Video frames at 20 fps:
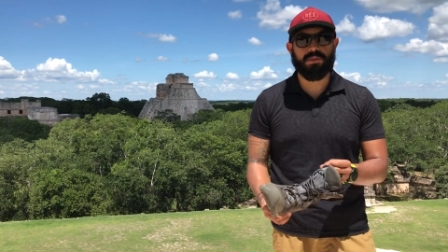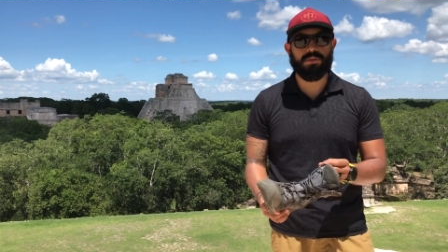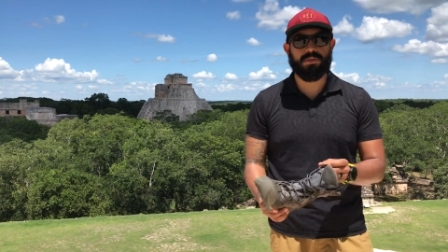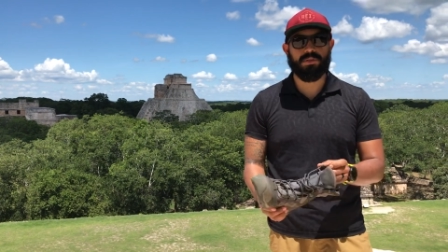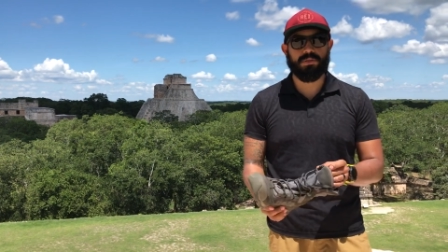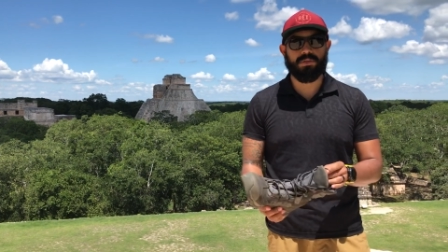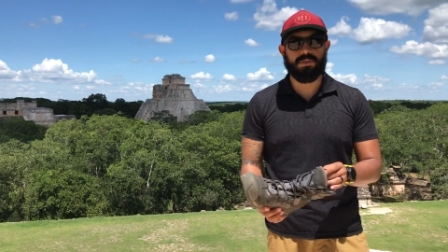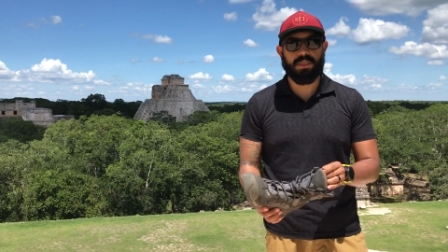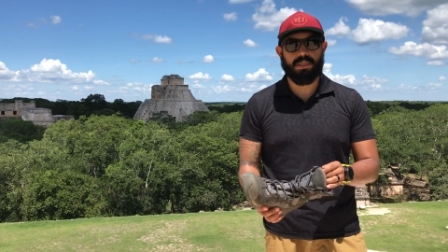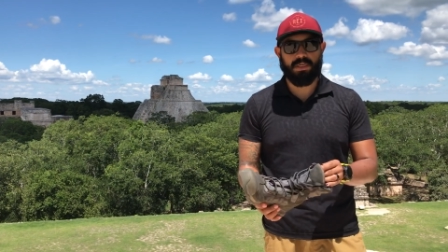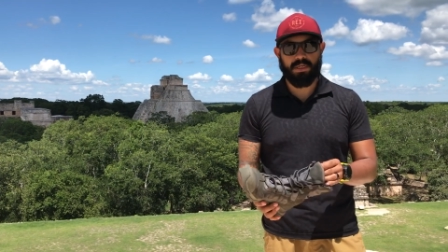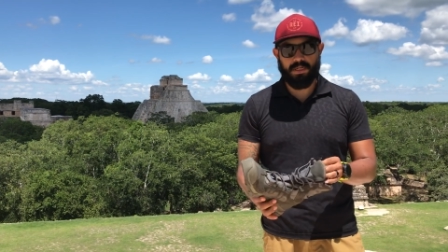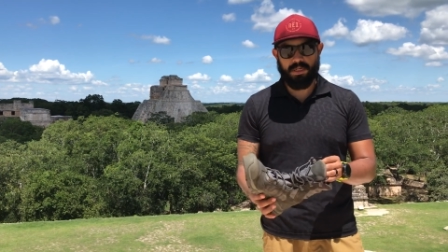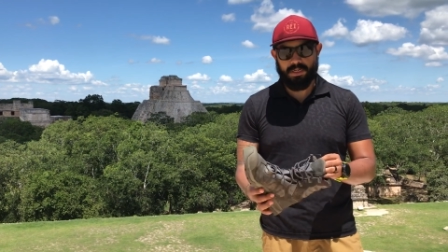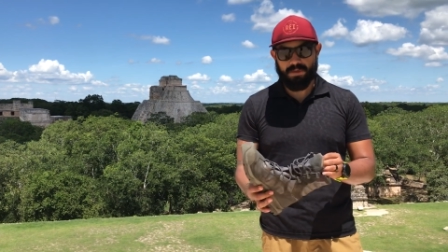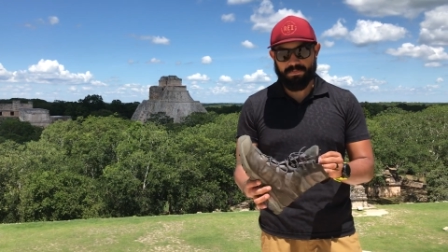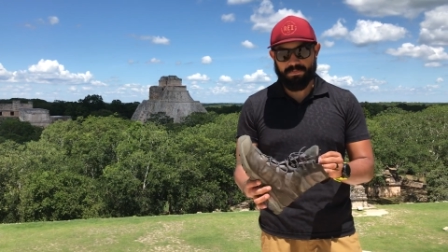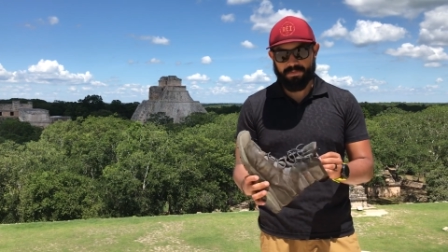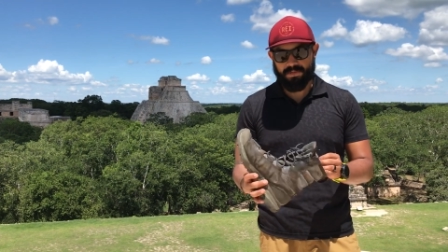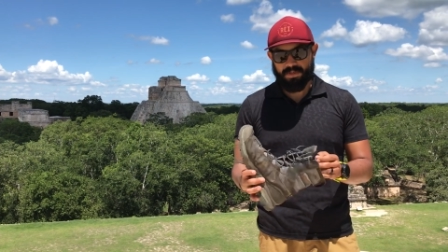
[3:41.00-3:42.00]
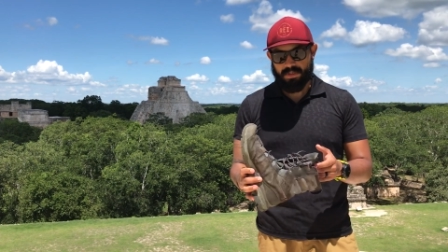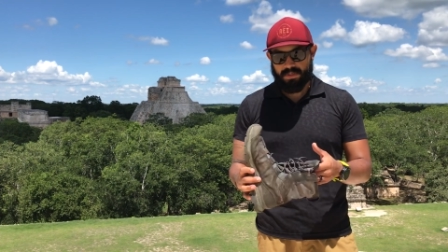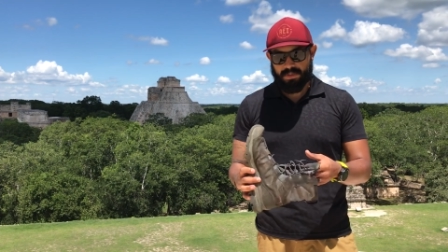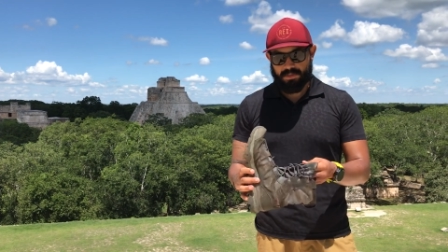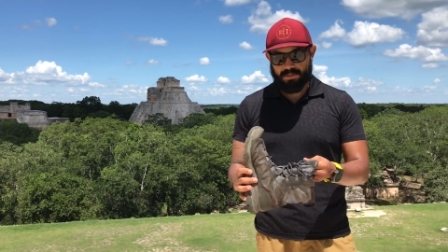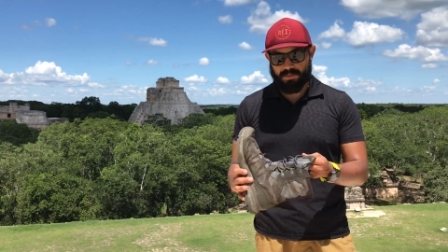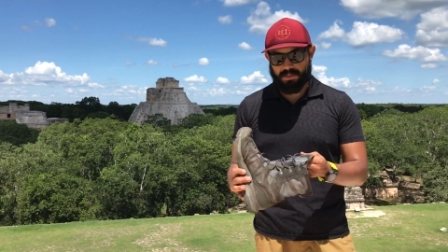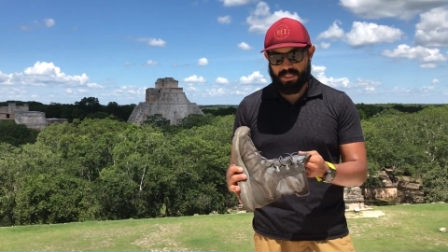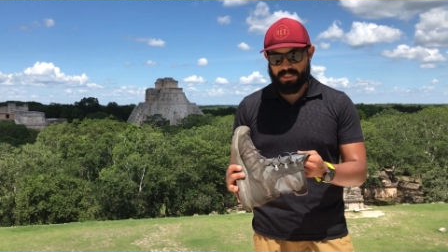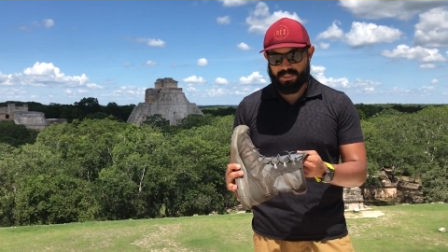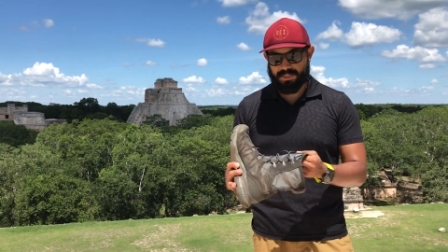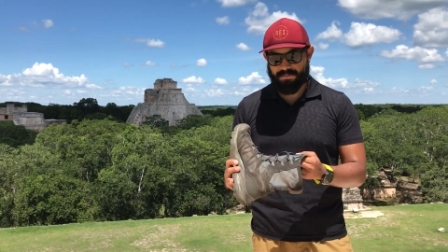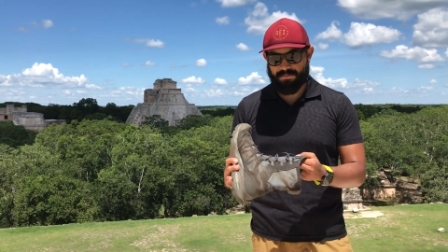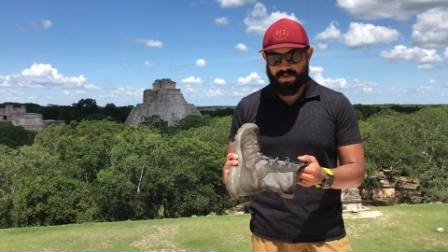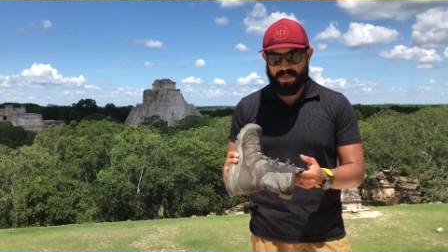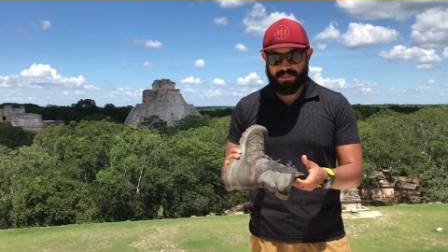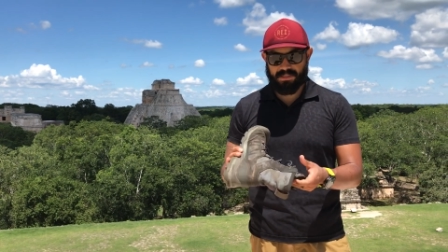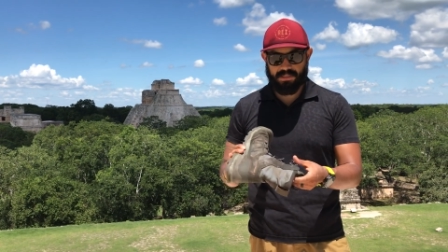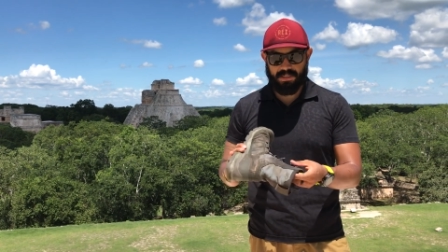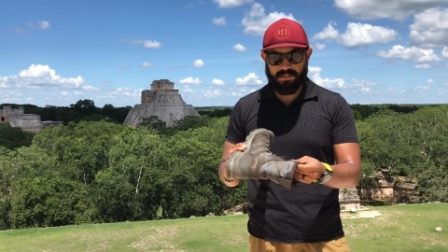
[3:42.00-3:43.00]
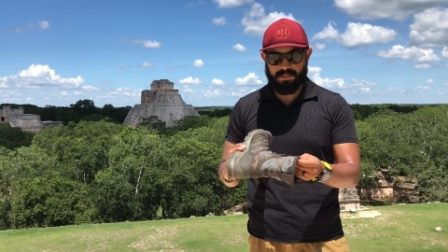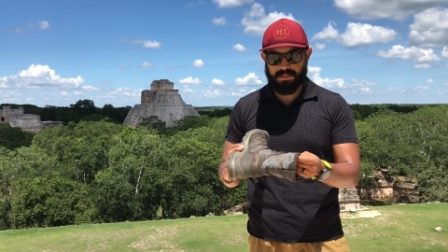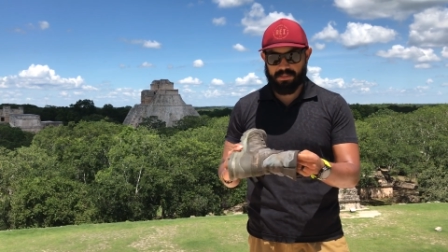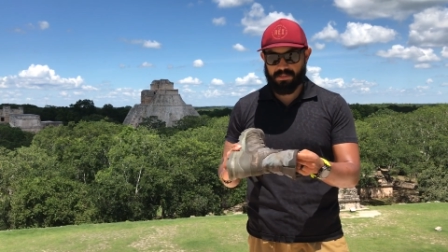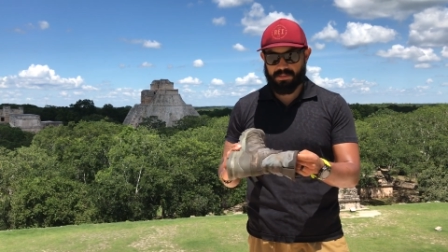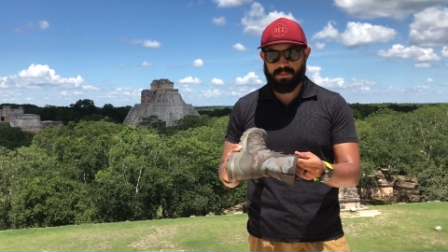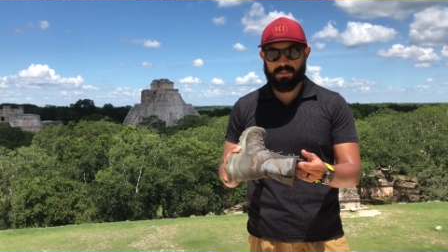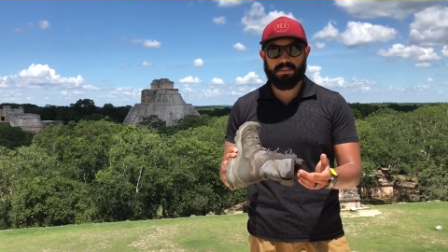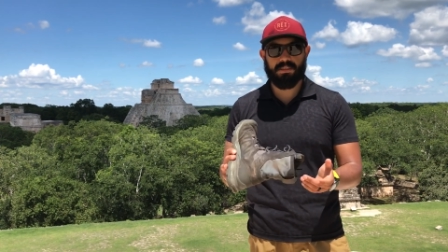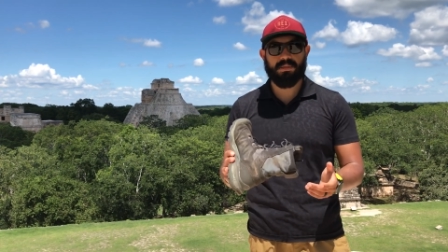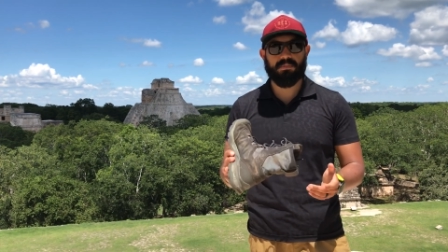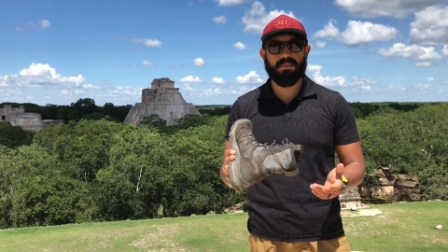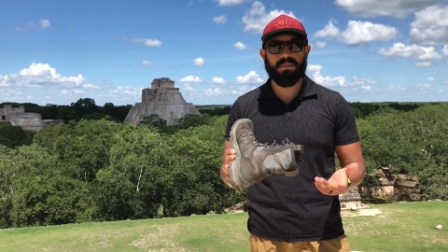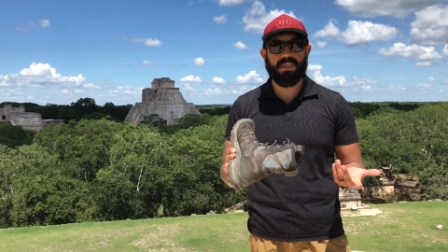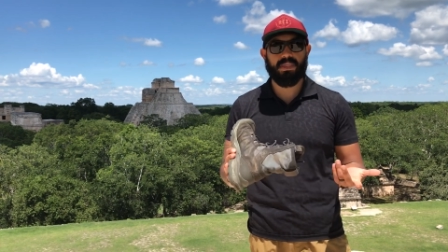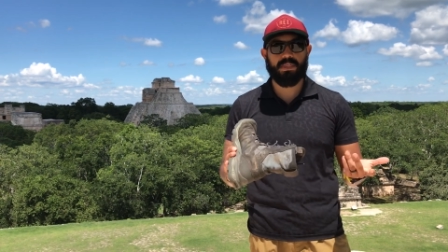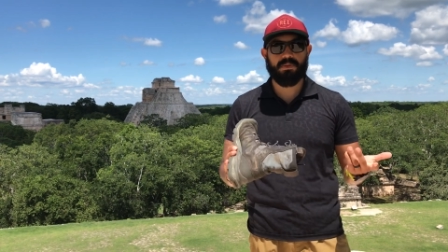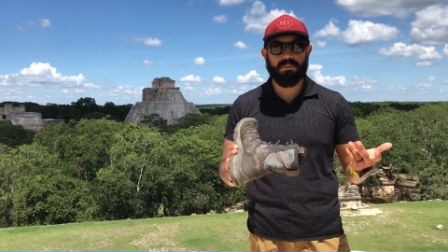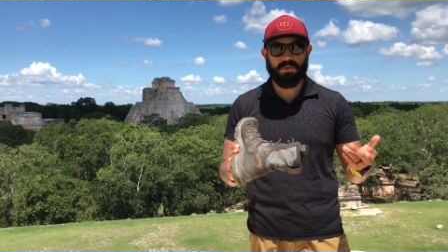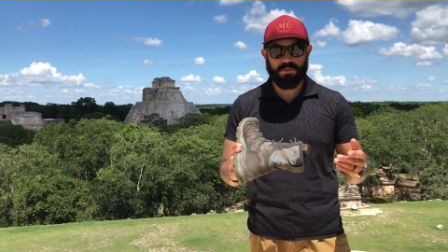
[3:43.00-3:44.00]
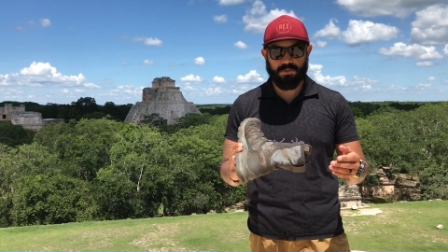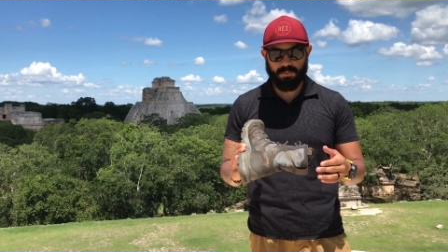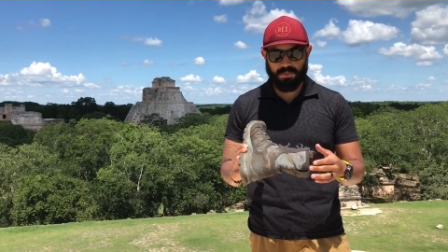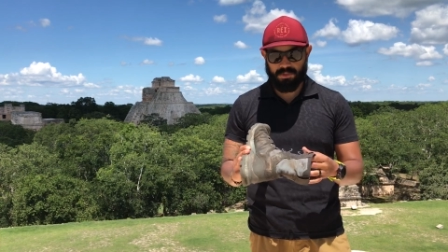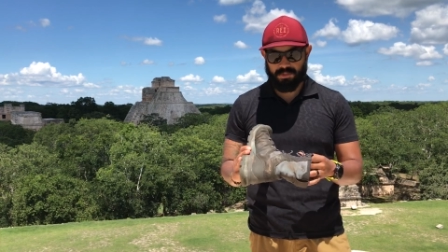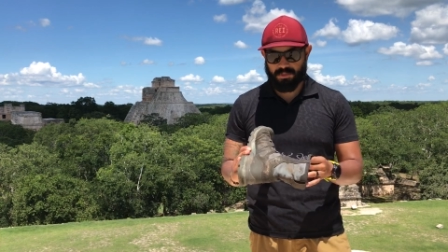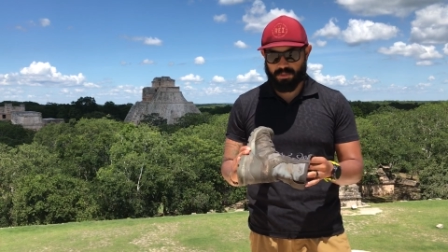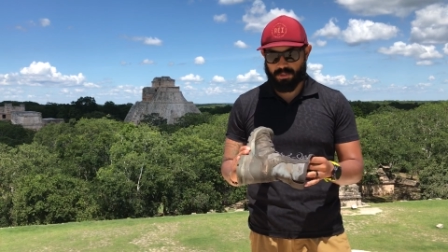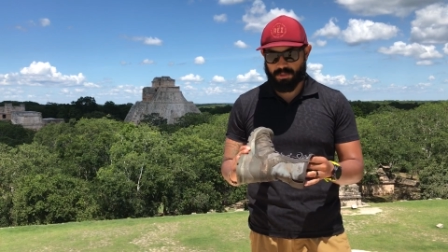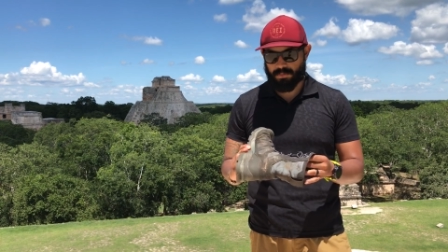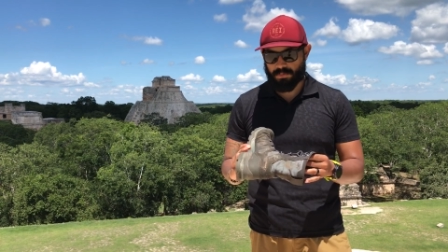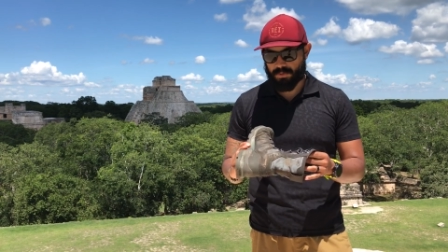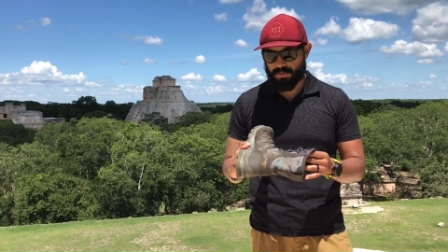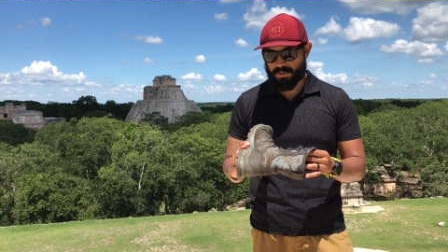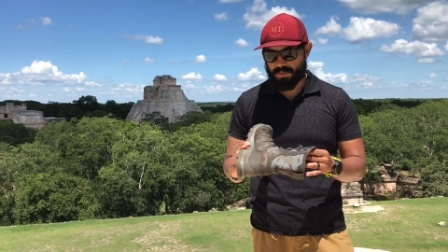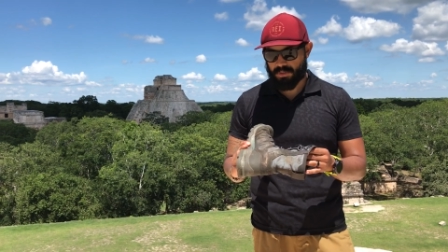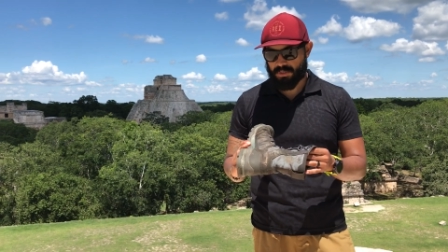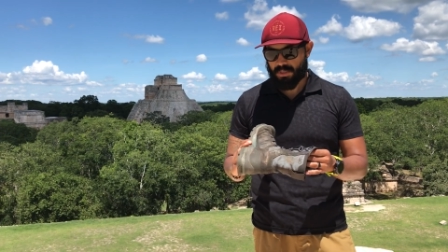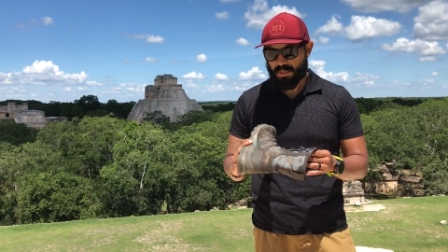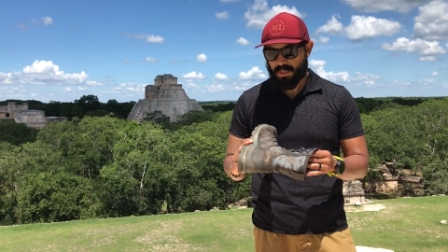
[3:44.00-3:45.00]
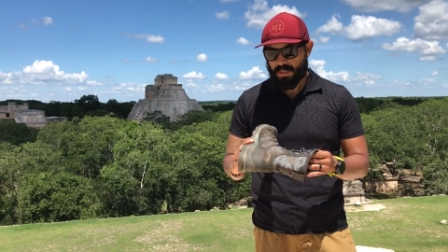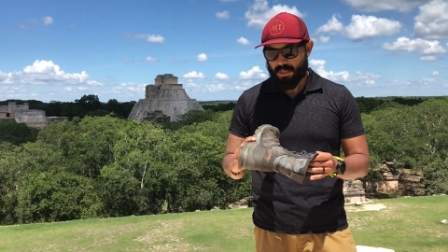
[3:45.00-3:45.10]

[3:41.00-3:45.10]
to take off. So it has a fast lacing system like most military boots.